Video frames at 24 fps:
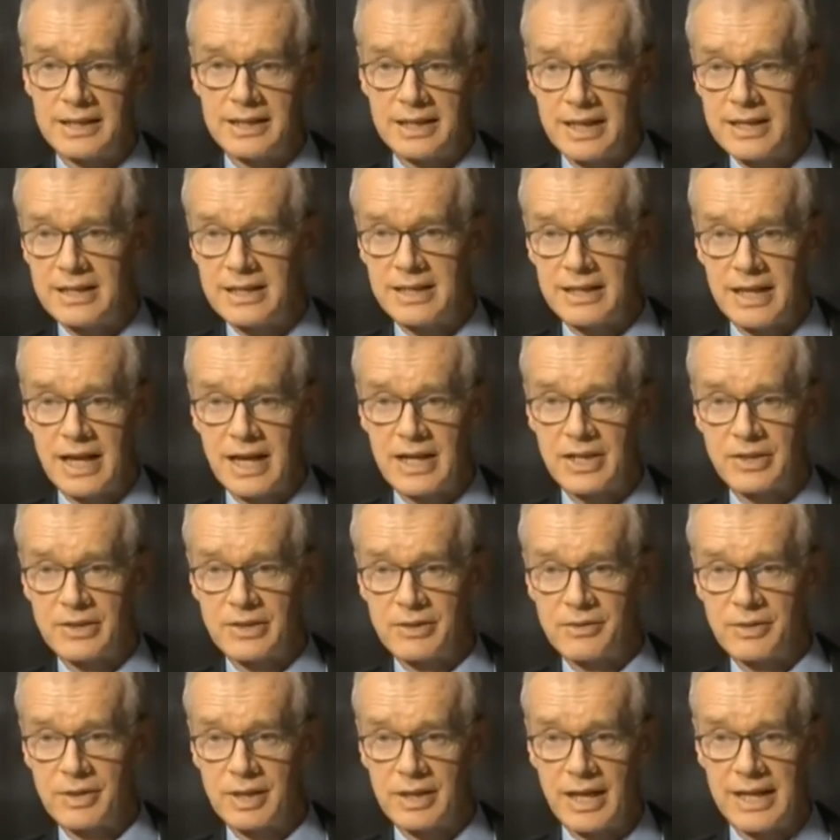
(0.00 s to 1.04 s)
the international
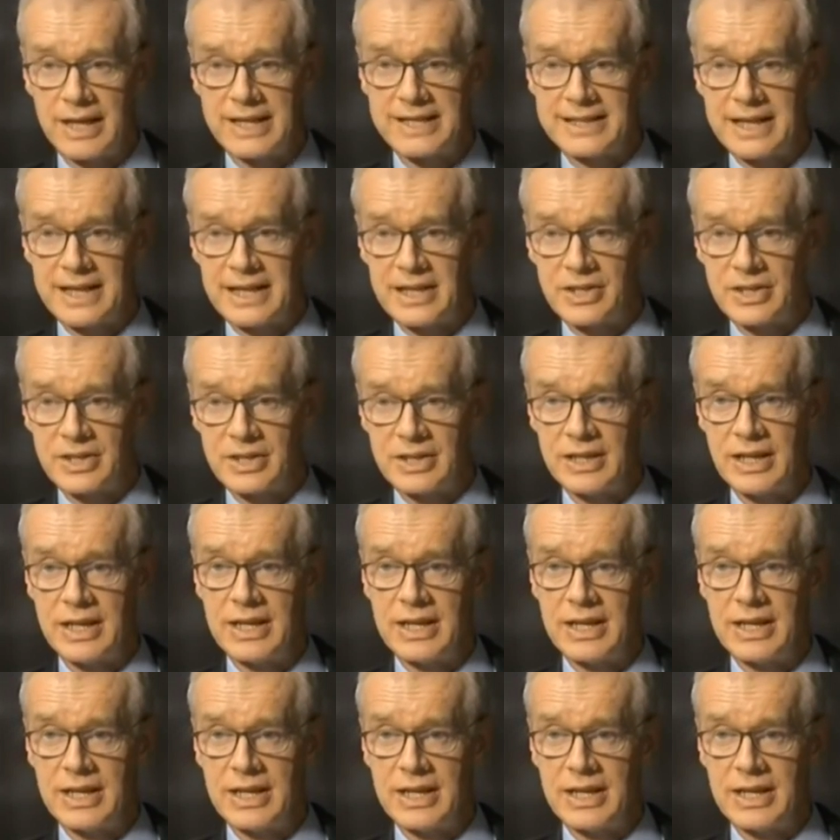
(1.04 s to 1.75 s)
organization,